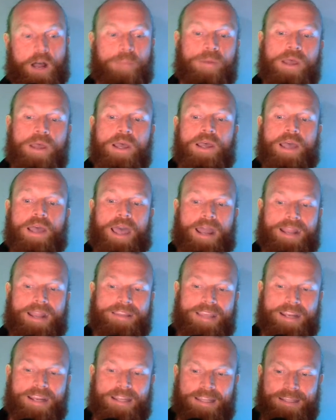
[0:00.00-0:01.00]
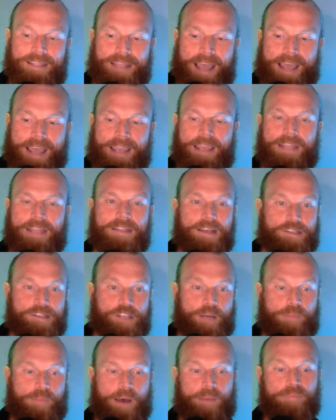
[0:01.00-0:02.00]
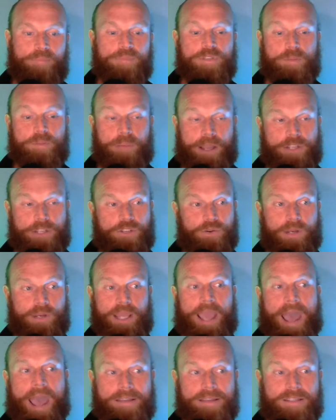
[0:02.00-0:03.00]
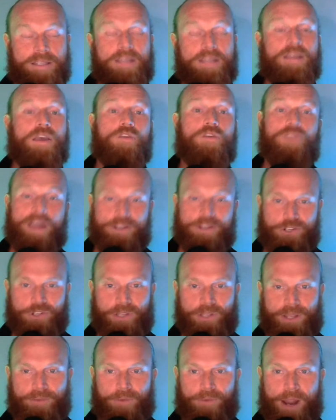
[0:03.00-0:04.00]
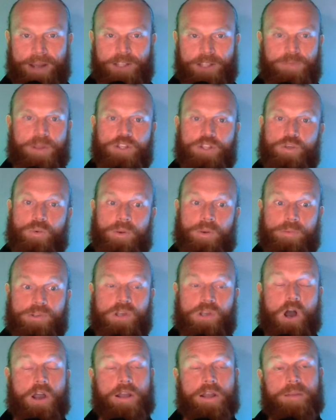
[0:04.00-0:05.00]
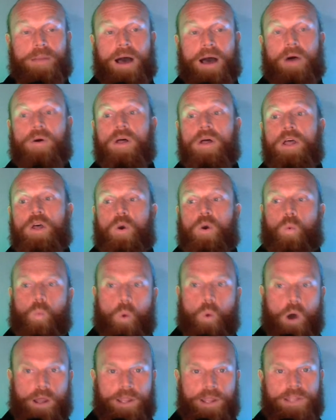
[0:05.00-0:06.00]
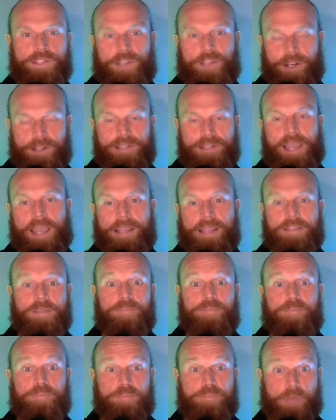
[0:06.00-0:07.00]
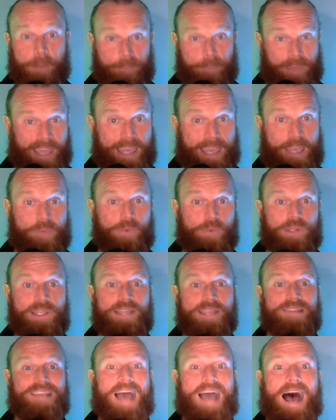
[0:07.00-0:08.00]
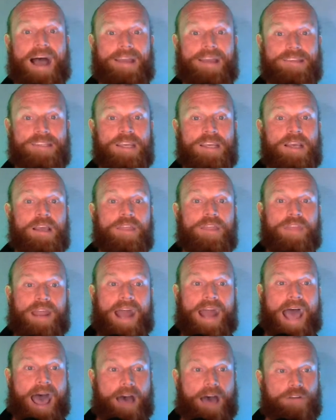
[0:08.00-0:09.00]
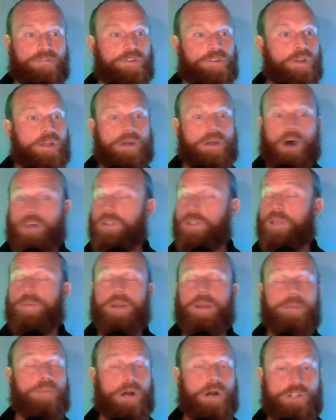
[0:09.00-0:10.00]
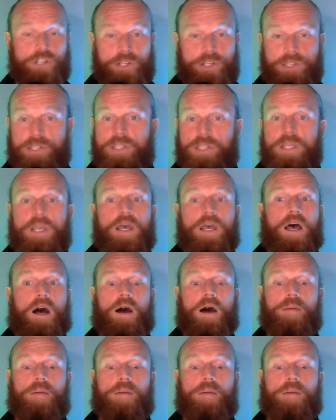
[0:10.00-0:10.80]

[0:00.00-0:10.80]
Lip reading: up. And at the end of the day, it does come up to bite you in the ass eventually, right? Especially when we're talking about what it's going to take to compete with these guys that have unlimited budgets,